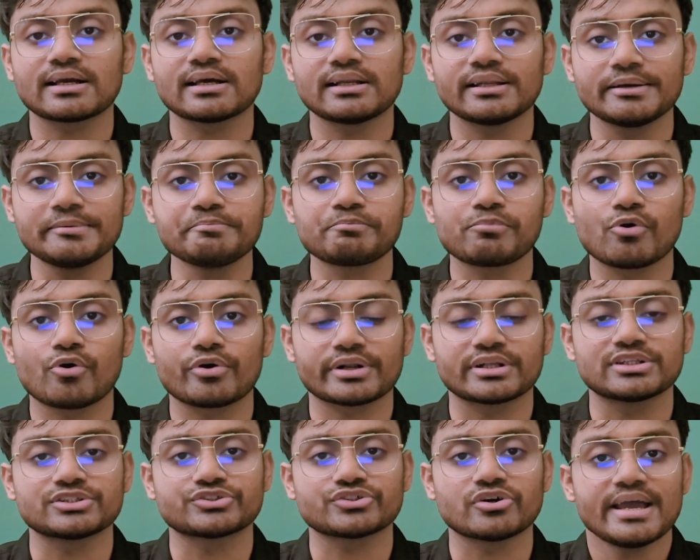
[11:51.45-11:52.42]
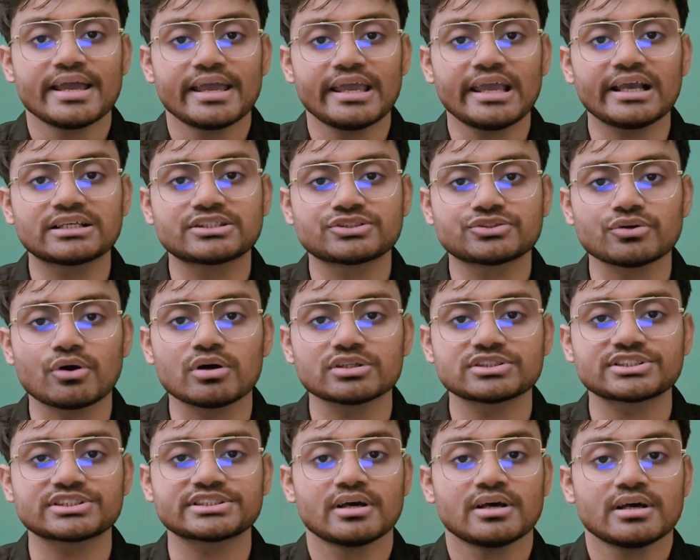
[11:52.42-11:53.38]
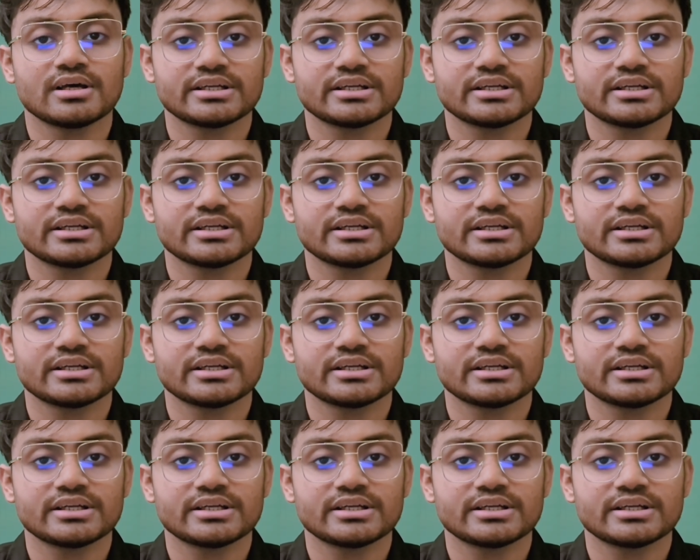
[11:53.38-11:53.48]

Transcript: importance of exhaustive